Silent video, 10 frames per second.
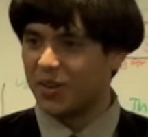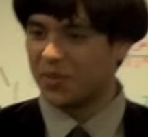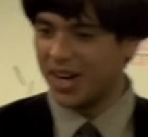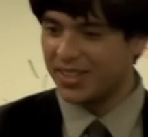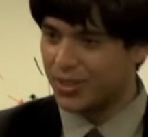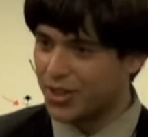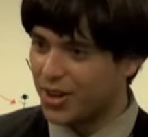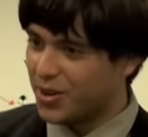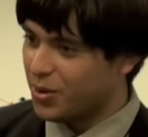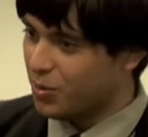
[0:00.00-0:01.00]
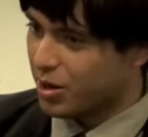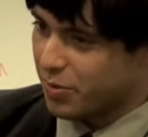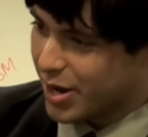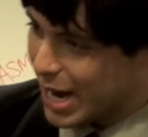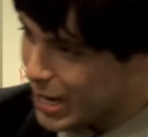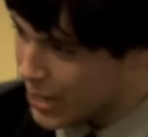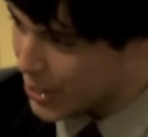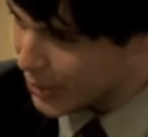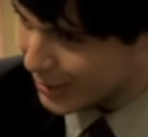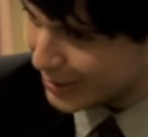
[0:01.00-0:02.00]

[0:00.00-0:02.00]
All right, so what have we got here?